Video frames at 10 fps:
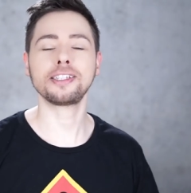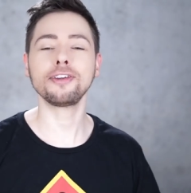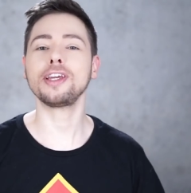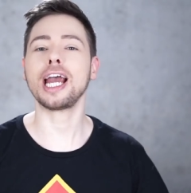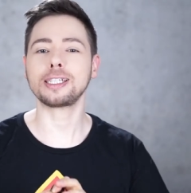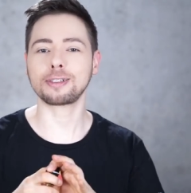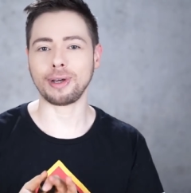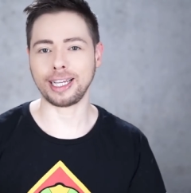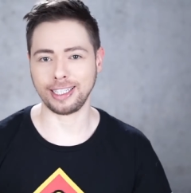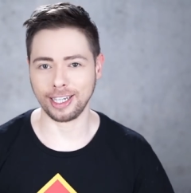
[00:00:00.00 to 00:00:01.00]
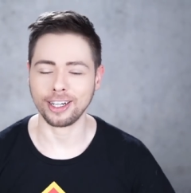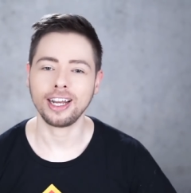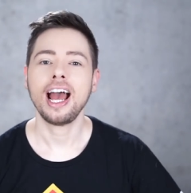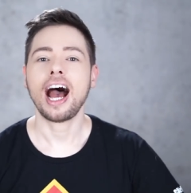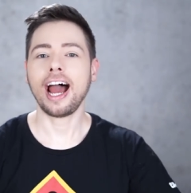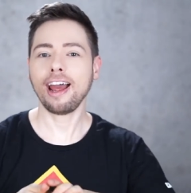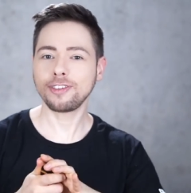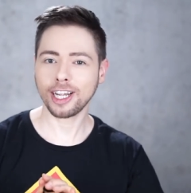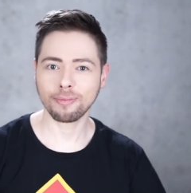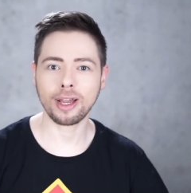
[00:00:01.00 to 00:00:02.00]
CVS, my dear, I
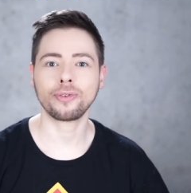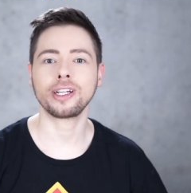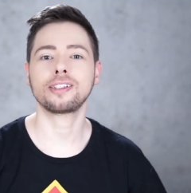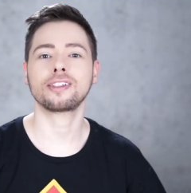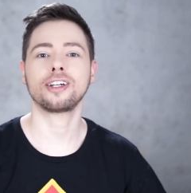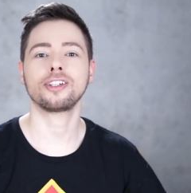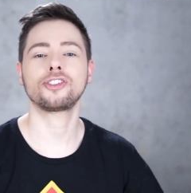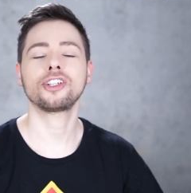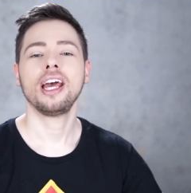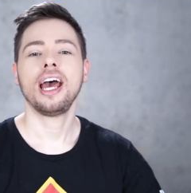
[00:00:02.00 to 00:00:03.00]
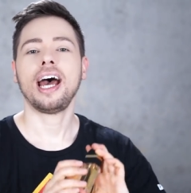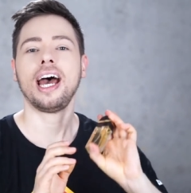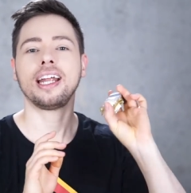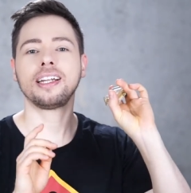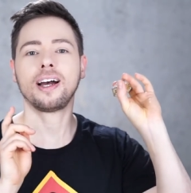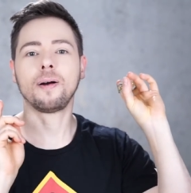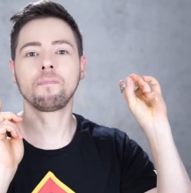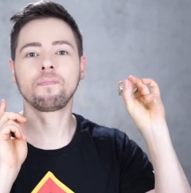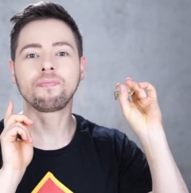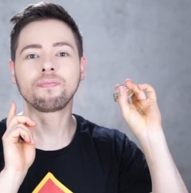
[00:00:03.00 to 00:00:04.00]
have done my research and
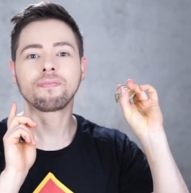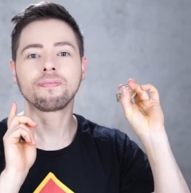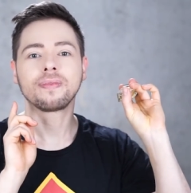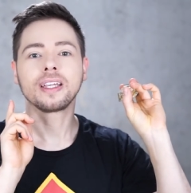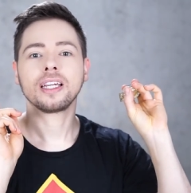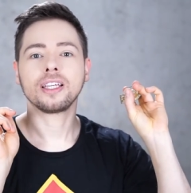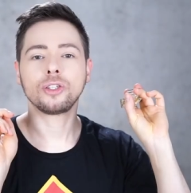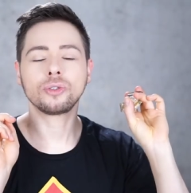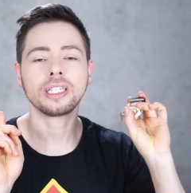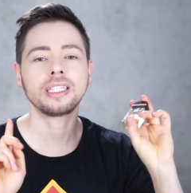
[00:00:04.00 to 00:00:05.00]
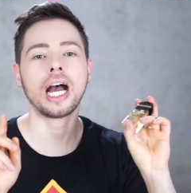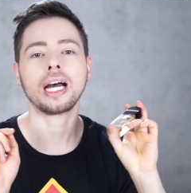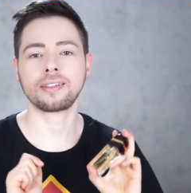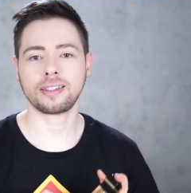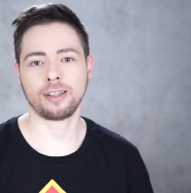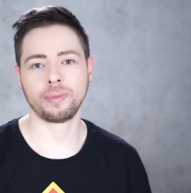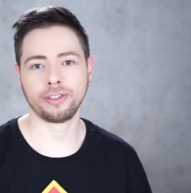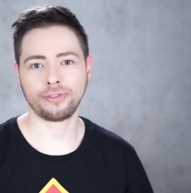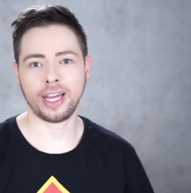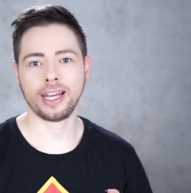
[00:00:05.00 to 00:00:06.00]
um, you did not sell me
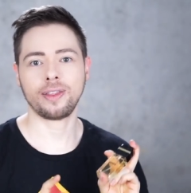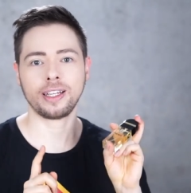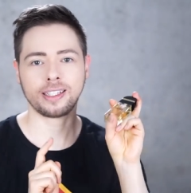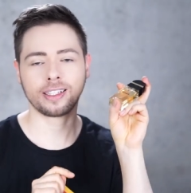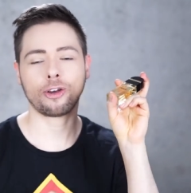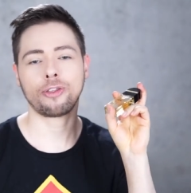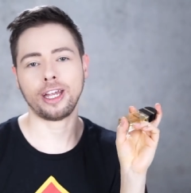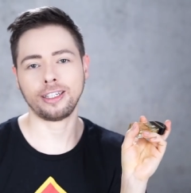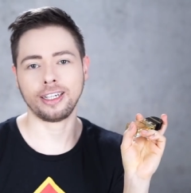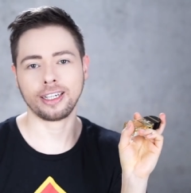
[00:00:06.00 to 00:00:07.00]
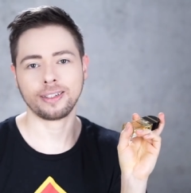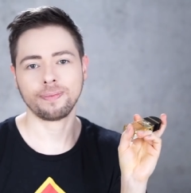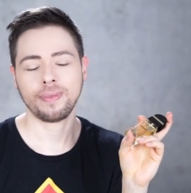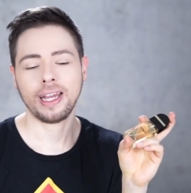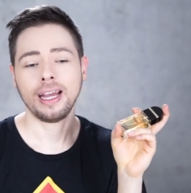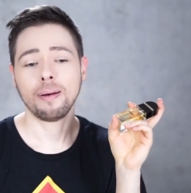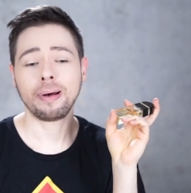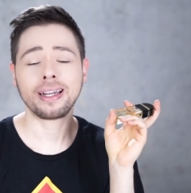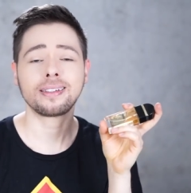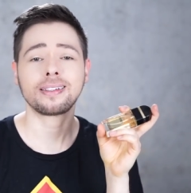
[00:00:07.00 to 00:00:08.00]
a fake. This is authentic.
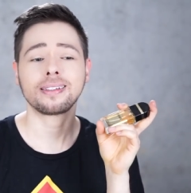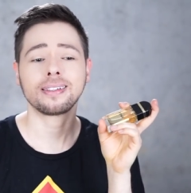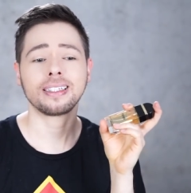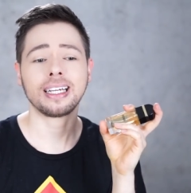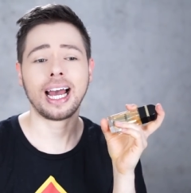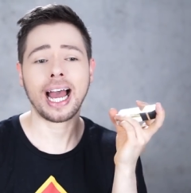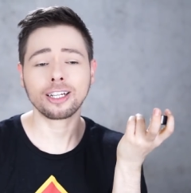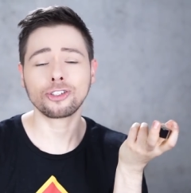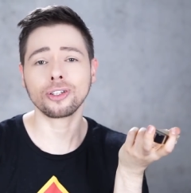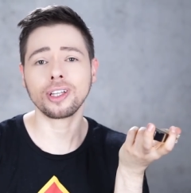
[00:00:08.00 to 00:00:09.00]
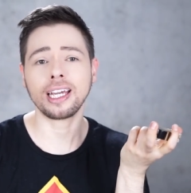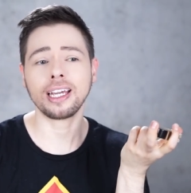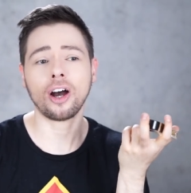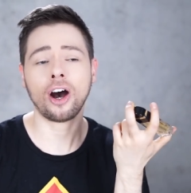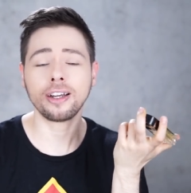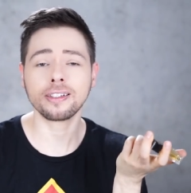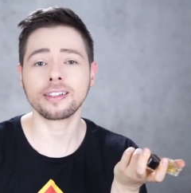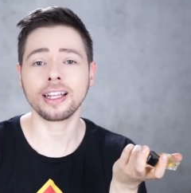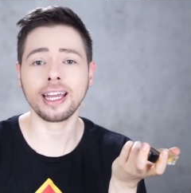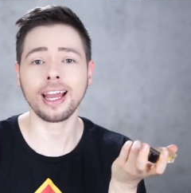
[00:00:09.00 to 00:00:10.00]
But it's actually,
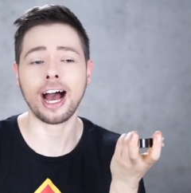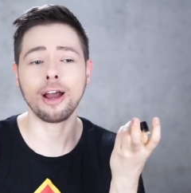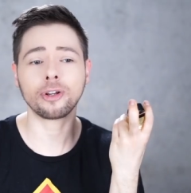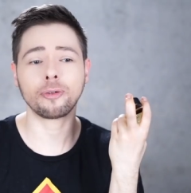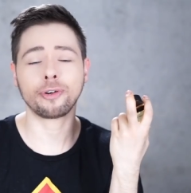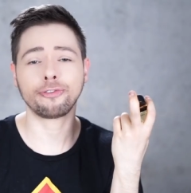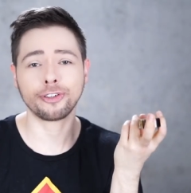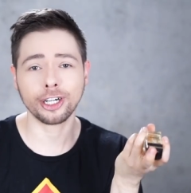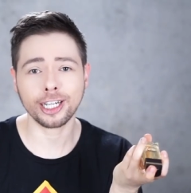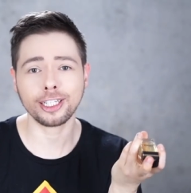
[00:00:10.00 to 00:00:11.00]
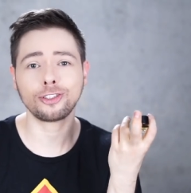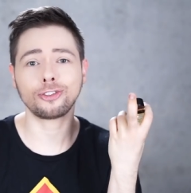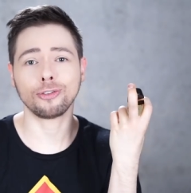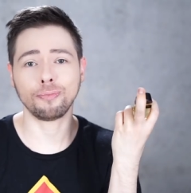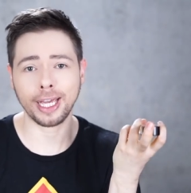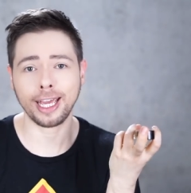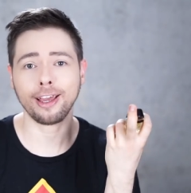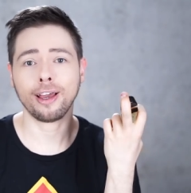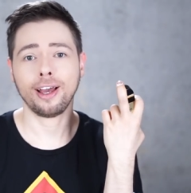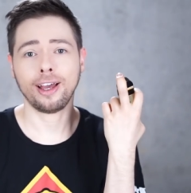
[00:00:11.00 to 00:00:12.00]
honestly, I would have preferred it to
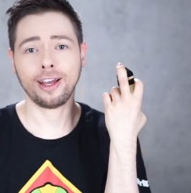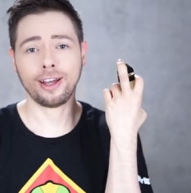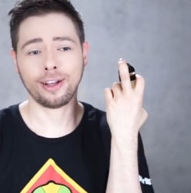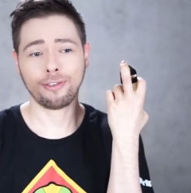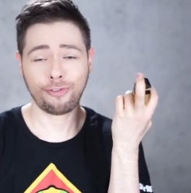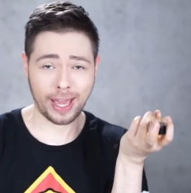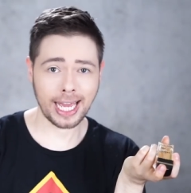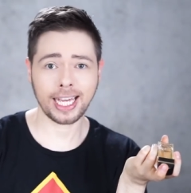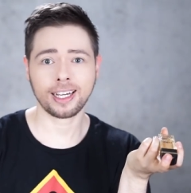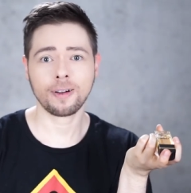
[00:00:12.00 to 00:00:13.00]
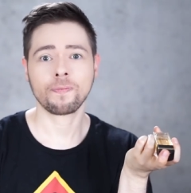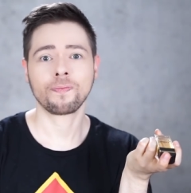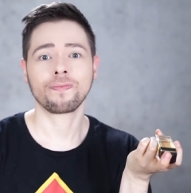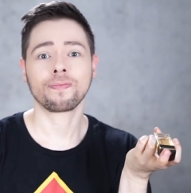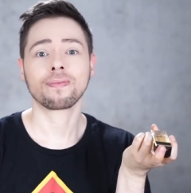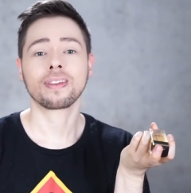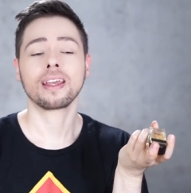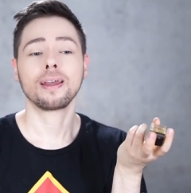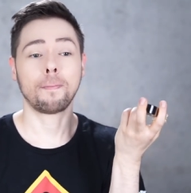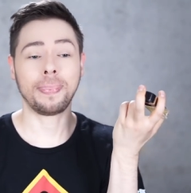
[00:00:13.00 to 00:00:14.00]
be fake
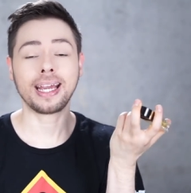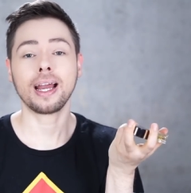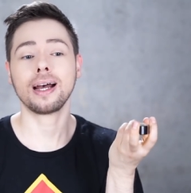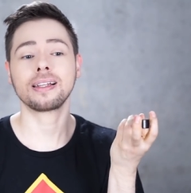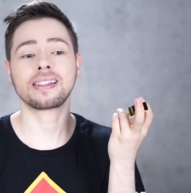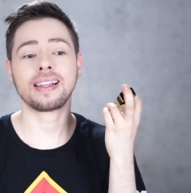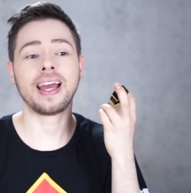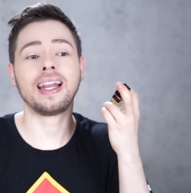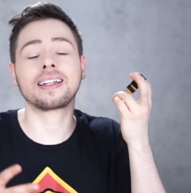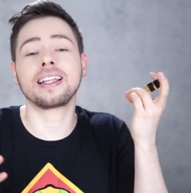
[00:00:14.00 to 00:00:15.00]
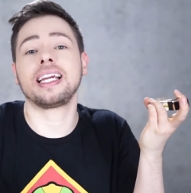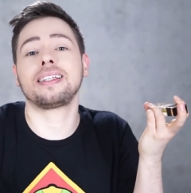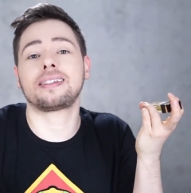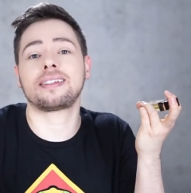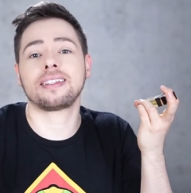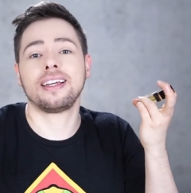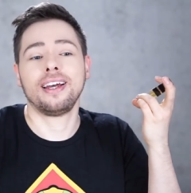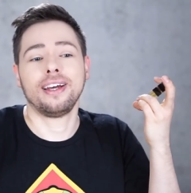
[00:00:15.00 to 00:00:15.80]
because then at least